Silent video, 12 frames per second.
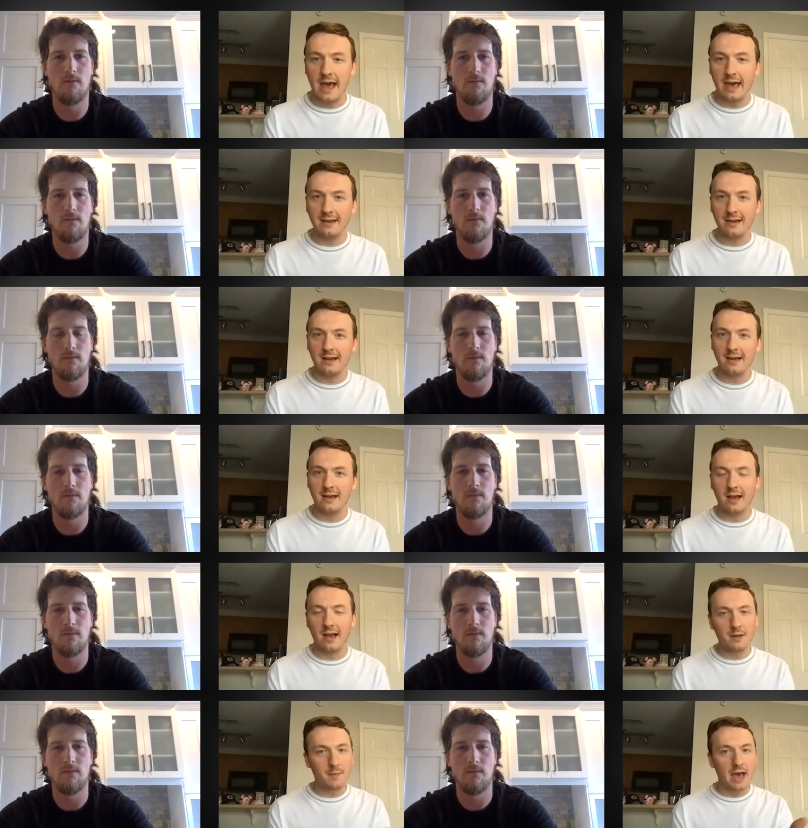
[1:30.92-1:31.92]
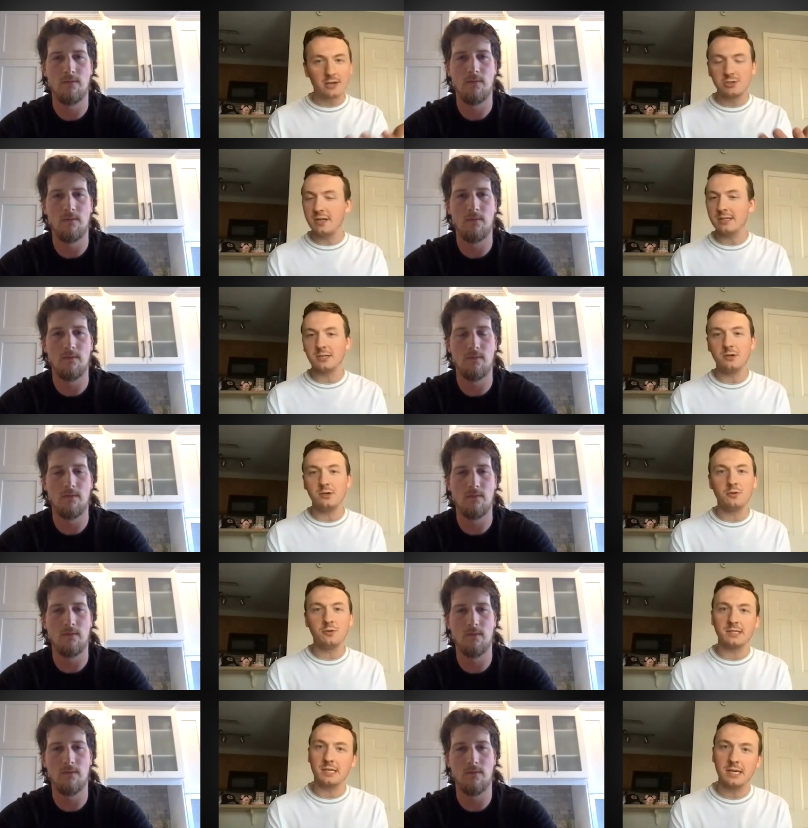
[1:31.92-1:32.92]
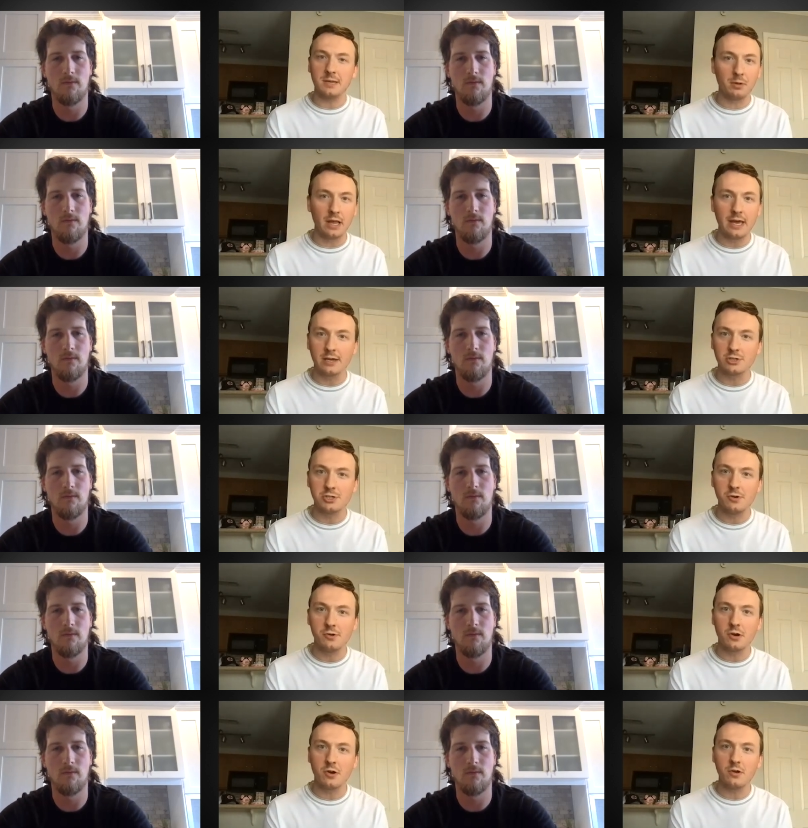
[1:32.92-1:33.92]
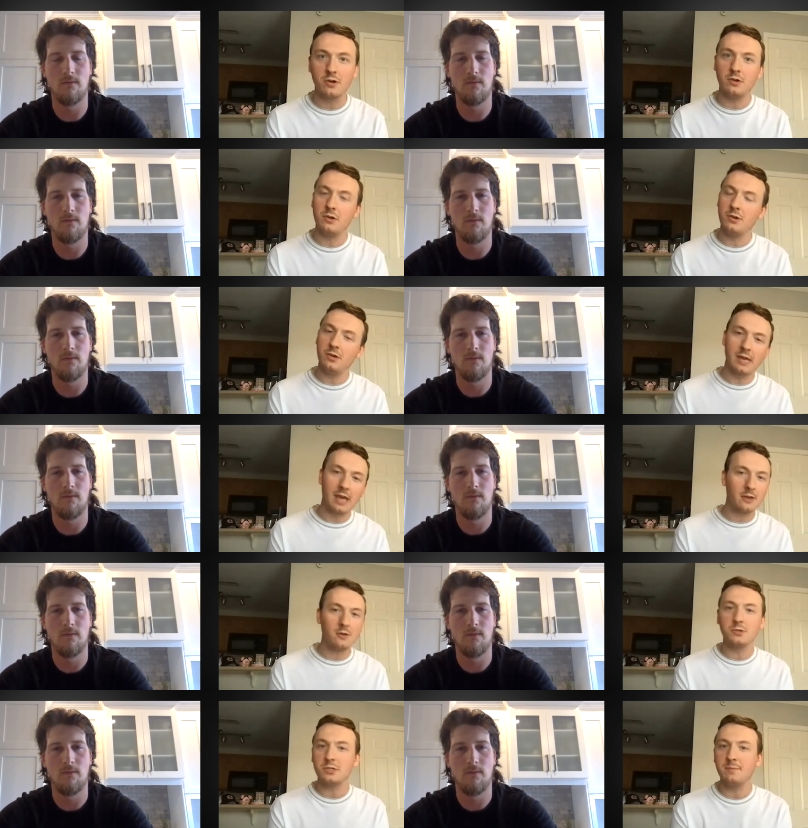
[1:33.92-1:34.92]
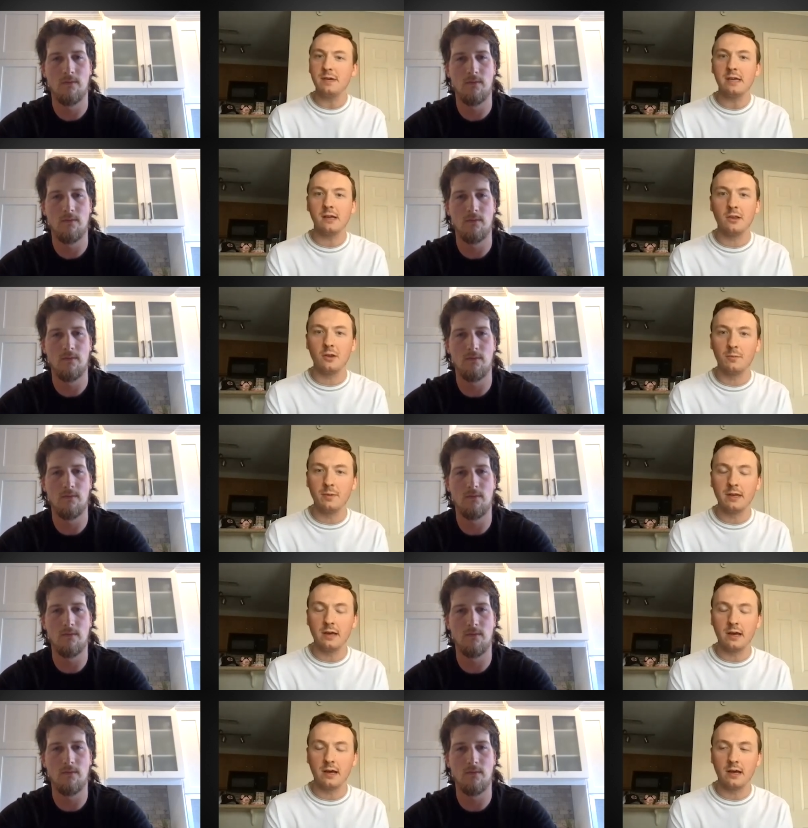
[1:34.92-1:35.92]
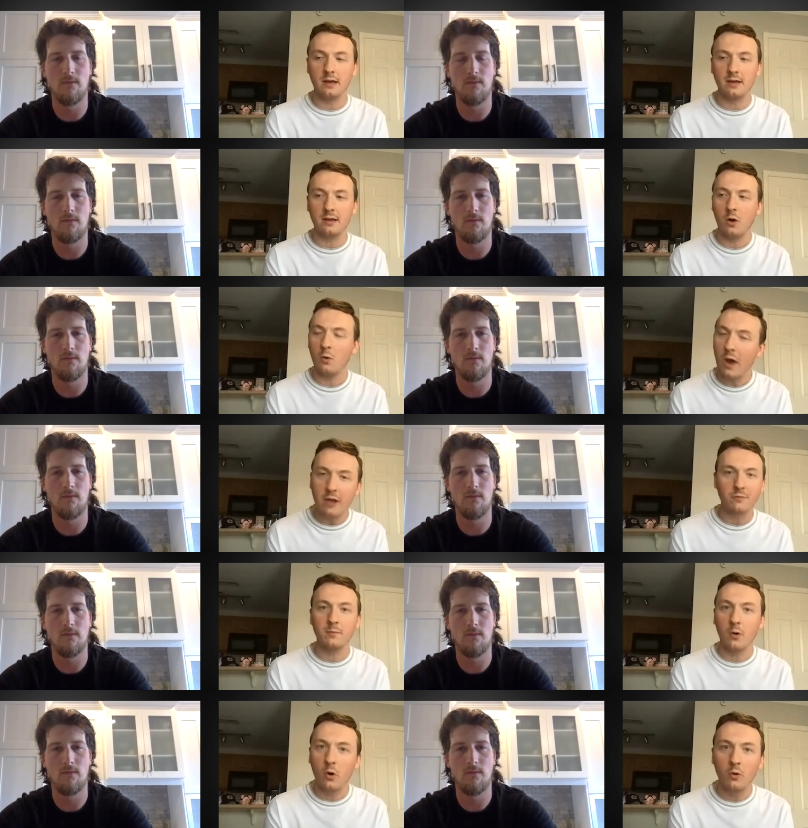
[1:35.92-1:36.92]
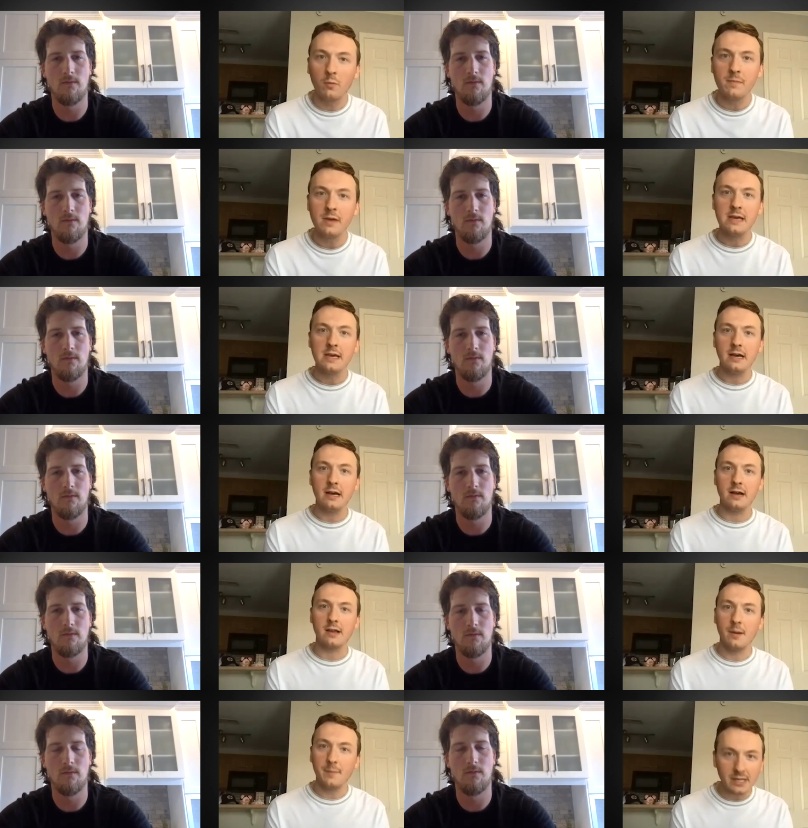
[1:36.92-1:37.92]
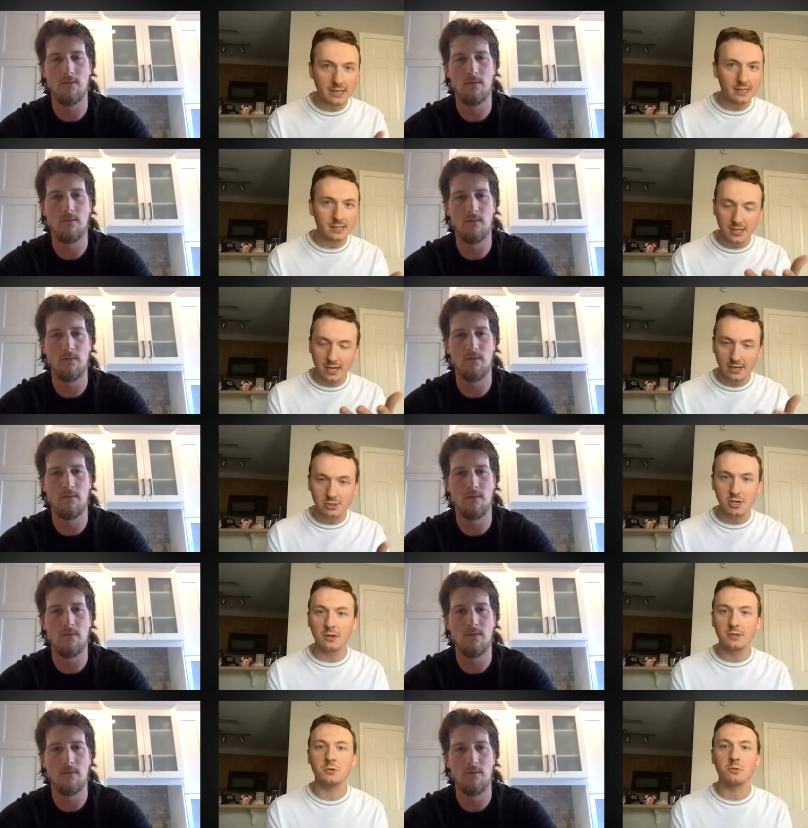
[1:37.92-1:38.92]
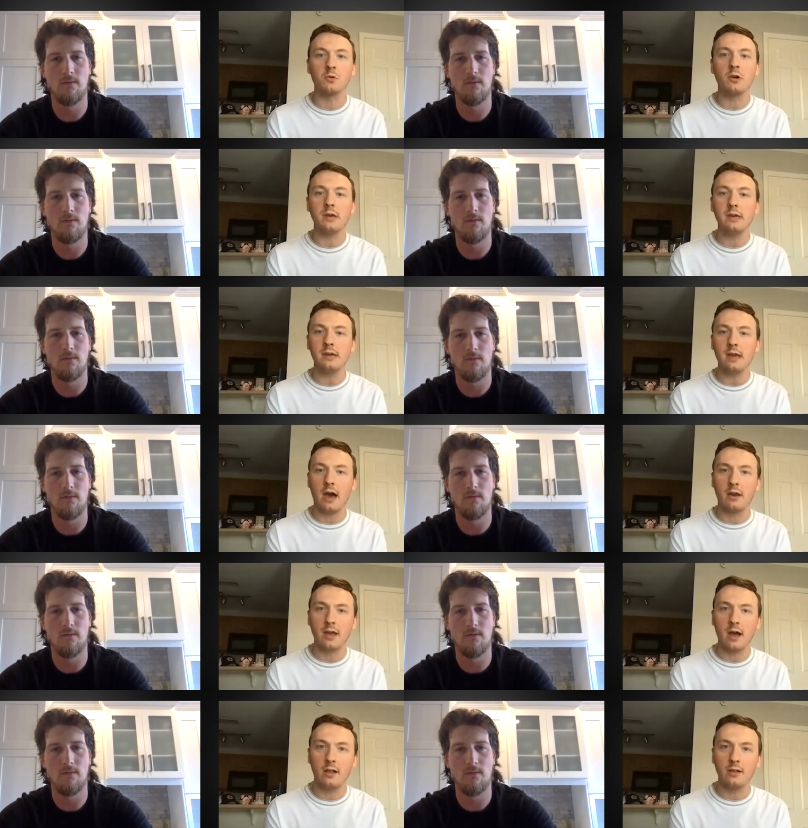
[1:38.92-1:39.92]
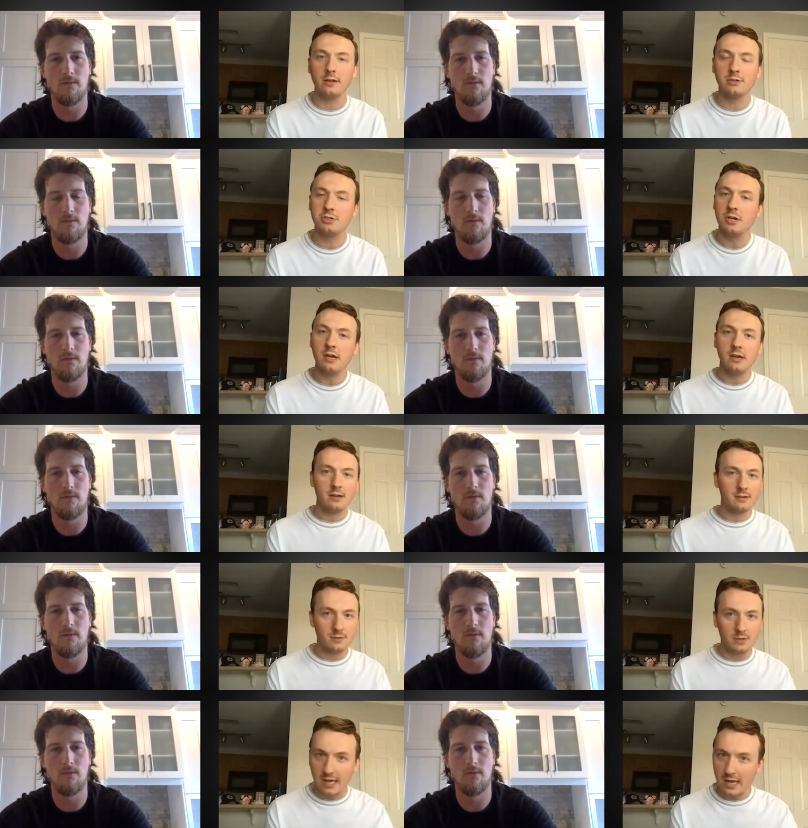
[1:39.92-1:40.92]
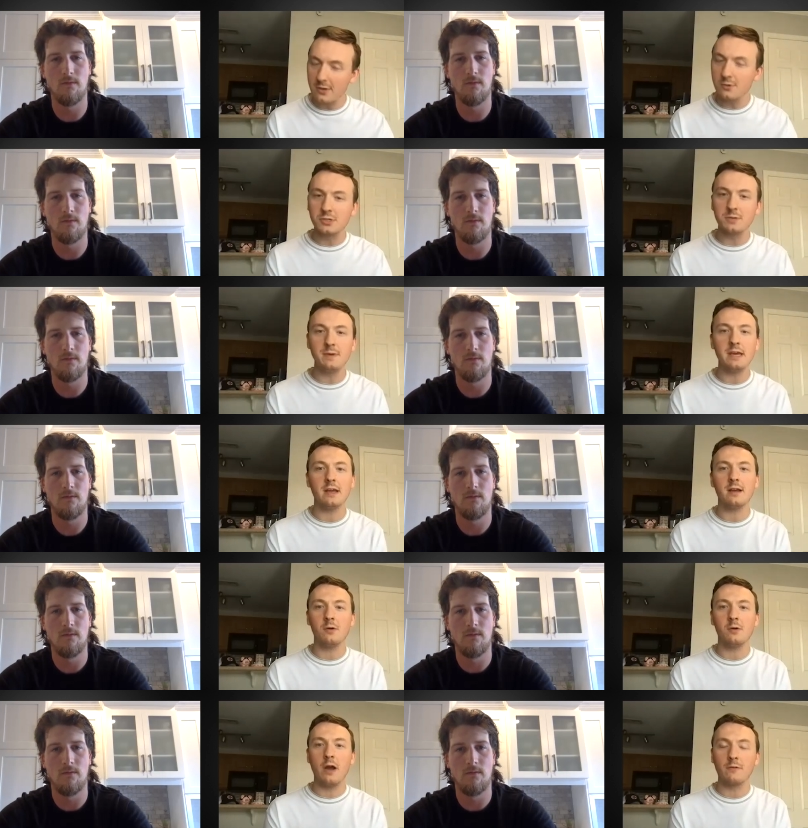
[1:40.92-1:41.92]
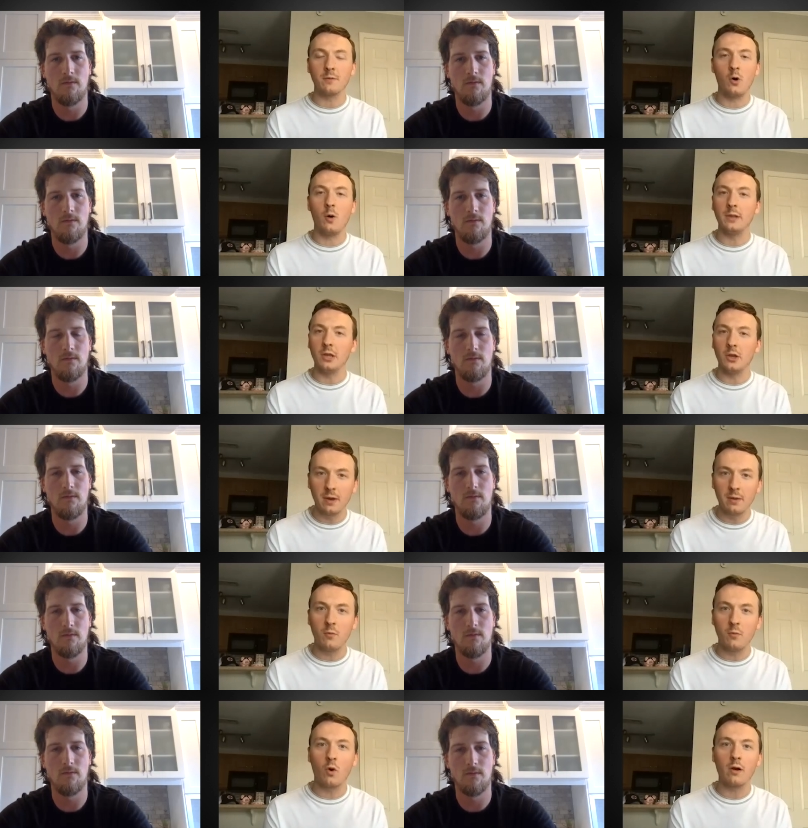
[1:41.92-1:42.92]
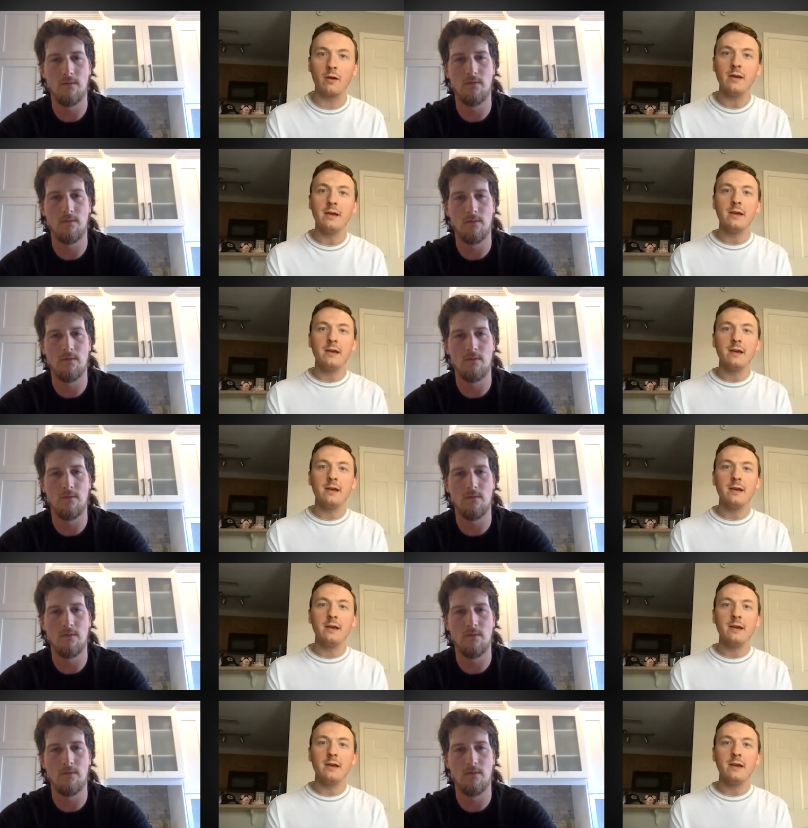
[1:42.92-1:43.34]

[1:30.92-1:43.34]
Speaker 1: that. Uh, I imagine as a youth, as a kid playing junior, you get used to being a little bit uh, away from home. Uh, coming to the ECHL as a rookie out of college, you get used to being away from home a little bit more.